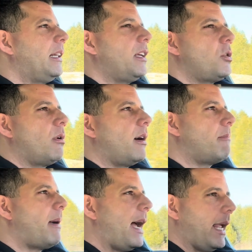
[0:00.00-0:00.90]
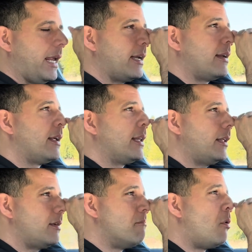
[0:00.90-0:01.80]
that you are buying,
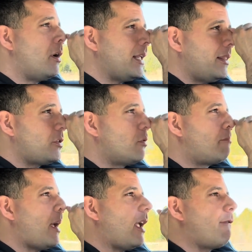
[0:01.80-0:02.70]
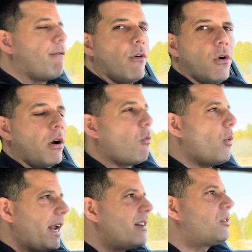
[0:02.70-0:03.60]
that the money that you pay for
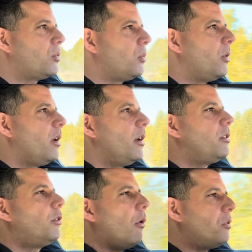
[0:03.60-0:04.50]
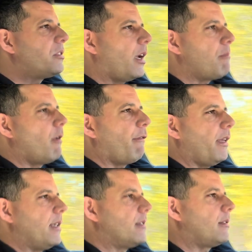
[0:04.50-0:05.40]
went to those type of
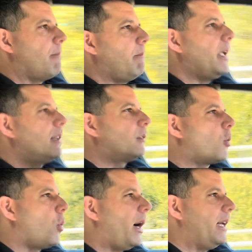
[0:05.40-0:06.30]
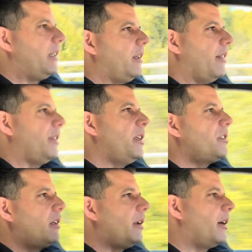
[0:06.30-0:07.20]
things, the build quality and the
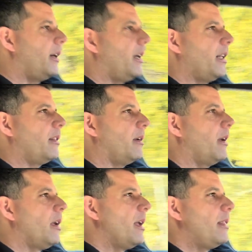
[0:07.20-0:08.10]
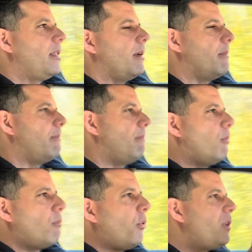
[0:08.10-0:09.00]
engineering and the
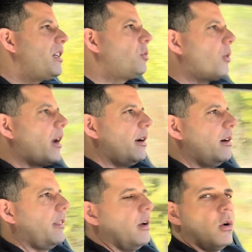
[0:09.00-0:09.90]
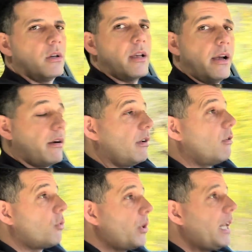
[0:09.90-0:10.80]
putting together the whole car.
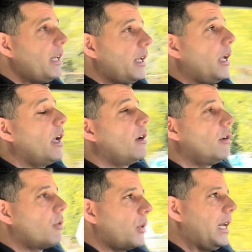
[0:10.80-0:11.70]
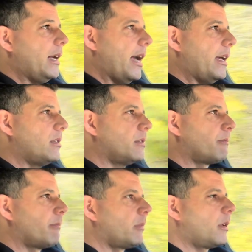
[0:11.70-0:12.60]
Really, really nice.
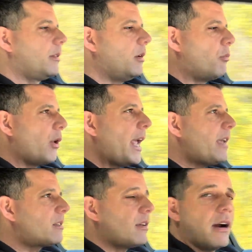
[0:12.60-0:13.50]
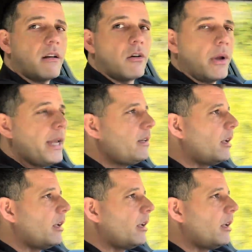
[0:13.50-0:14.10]
The brakes are great.